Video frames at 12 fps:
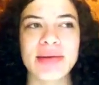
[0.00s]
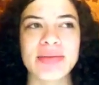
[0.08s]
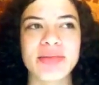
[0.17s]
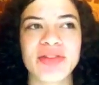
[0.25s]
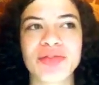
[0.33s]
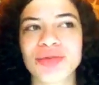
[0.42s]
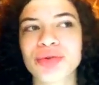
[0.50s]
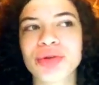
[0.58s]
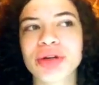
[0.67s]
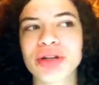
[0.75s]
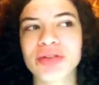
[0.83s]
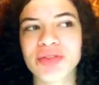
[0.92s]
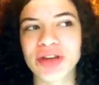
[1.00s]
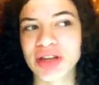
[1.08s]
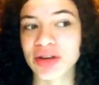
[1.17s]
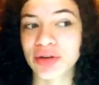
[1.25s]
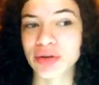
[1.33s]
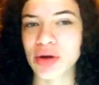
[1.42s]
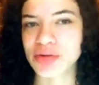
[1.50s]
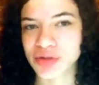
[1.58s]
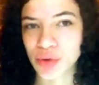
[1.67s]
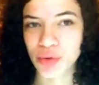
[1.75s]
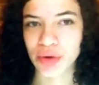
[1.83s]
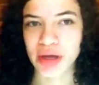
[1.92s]
before the video goes
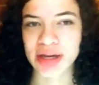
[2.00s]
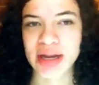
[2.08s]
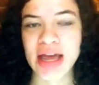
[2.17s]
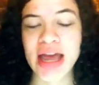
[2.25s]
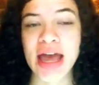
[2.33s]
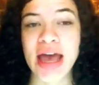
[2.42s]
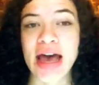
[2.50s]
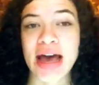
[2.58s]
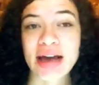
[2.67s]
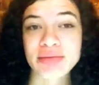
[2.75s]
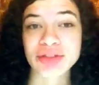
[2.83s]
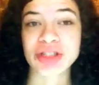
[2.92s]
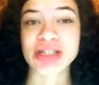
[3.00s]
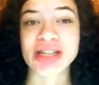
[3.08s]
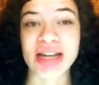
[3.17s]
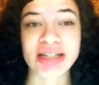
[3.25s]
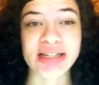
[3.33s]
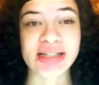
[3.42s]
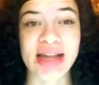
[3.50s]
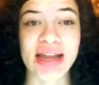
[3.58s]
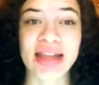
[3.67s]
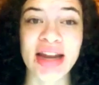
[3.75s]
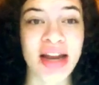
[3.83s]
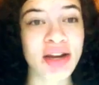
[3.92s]
on, I would just like to say
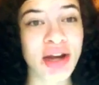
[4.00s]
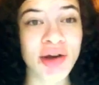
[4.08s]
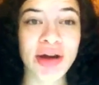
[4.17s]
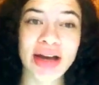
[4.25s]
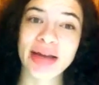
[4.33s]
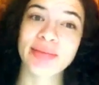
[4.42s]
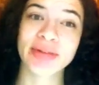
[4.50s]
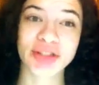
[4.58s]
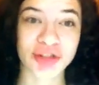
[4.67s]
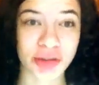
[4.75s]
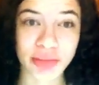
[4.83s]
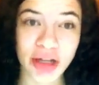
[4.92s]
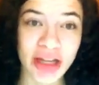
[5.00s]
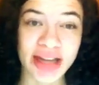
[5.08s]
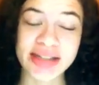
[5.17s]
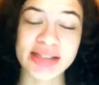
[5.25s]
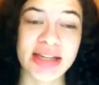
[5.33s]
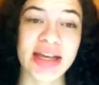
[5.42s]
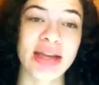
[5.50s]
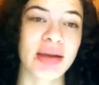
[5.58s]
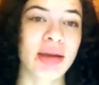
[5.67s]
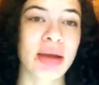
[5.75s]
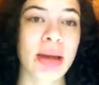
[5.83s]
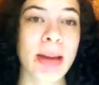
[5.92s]
that I know I am extremely light
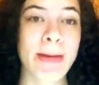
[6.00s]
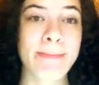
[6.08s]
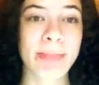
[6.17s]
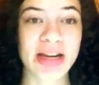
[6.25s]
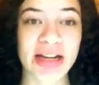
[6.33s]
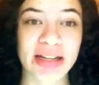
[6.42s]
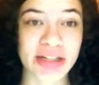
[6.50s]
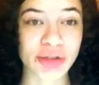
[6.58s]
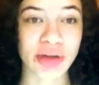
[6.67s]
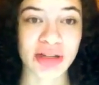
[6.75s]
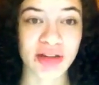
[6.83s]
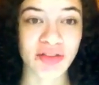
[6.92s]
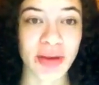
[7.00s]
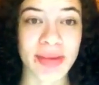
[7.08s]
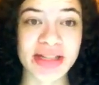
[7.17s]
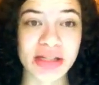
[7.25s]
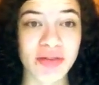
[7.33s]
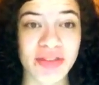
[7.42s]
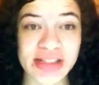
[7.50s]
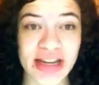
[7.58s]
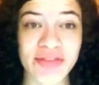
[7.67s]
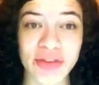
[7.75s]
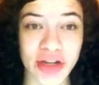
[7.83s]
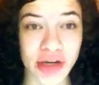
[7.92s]
skinned, but I like to identify myself as
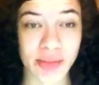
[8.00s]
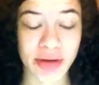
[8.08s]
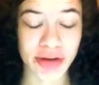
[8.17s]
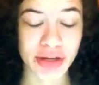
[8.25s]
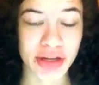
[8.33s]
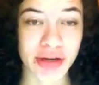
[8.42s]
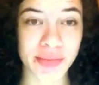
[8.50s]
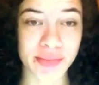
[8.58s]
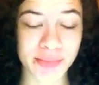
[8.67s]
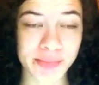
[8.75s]
African American.